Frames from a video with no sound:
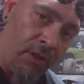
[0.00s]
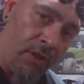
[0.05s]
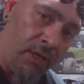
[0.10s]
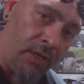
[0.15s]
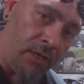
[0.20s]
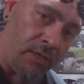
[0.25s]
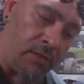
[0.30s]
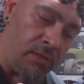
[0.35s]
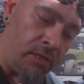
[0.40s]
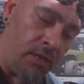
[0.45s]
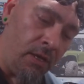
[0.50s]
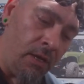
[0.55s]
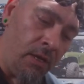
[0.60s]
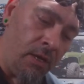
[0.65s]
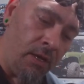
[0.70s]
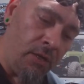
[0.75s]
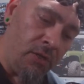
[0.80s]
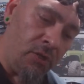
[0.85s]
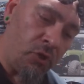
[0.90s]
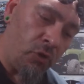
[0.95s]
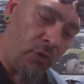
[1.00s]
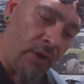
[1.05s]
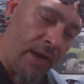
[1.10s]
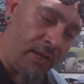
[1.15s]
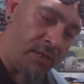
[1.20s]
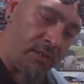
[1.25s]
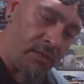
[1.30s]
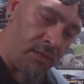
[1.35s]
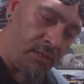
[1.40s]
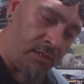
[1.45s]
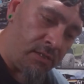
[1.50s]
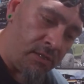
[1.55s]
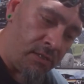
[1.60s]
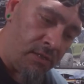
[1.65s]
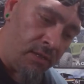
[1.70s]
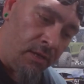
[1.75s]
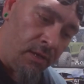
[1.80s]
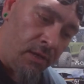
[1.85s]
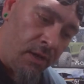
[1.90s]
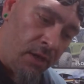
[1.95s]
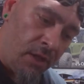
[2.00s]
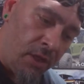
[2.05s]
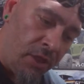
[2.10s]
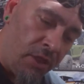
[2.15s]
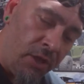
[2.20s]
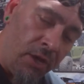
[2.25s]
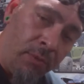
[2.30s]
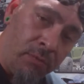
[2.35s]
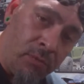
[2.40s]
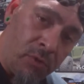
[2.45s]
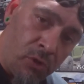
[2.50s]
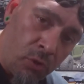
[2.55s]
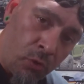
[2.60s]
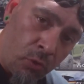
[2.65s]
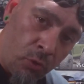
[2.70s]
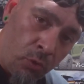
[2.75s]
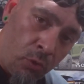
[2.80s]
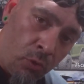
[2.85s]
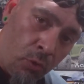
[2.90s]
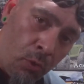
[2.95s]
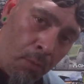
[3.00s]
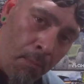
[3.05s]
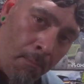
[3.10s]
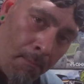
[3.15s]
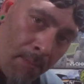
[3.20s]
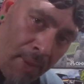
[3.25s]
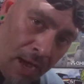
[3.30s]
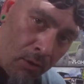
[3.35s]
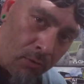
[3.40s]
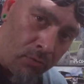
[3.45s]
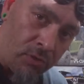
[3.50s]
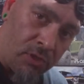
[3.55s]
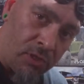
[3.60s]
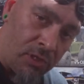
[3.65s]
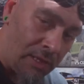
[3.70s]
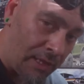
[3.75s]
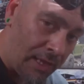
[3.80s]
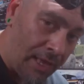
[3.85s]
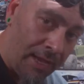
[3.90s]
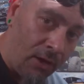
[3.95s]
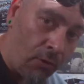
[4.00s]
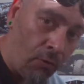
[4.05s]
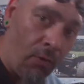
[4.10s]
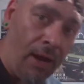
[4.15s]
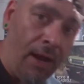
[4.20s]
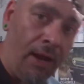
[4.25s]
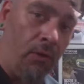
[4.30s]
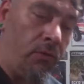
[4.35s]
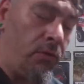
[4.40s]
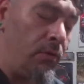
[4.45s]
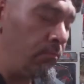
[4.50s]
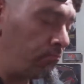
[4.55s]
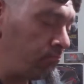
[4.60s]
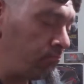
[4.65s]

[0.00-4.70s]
these Traxxas thumbscrew mounts laying around.